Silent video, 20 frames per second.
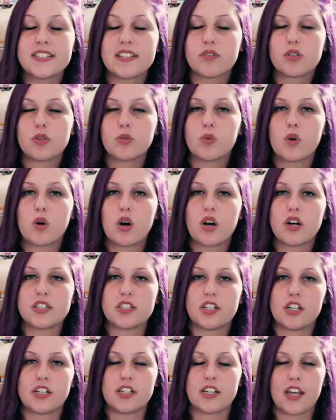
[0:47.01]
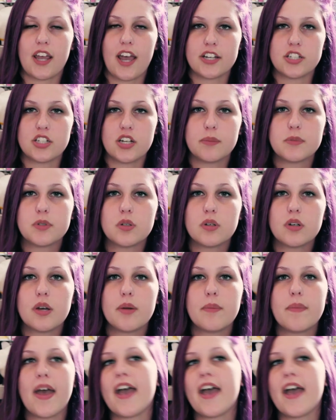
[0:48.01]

of the war starting to catch up to him